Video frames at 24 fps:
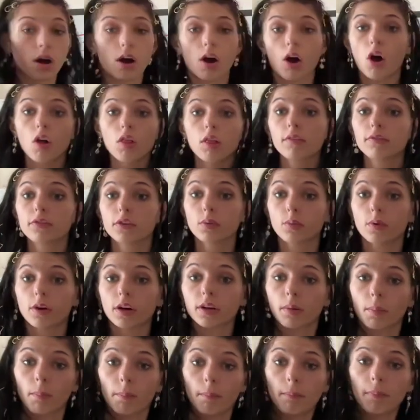all of your
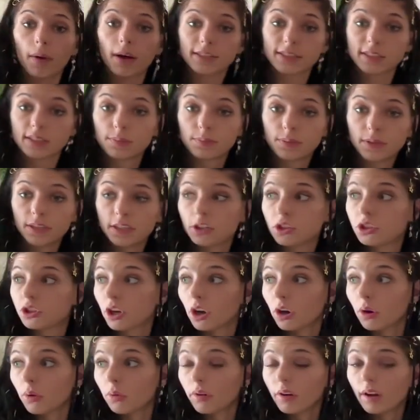work must be
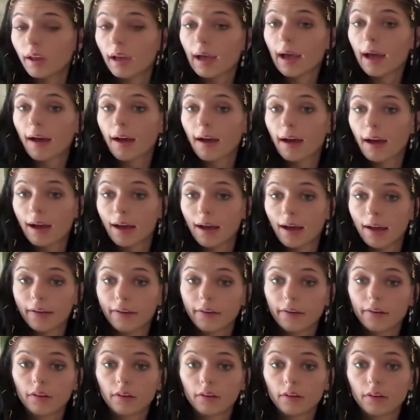shown
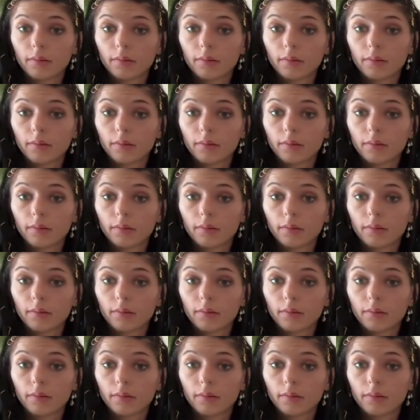on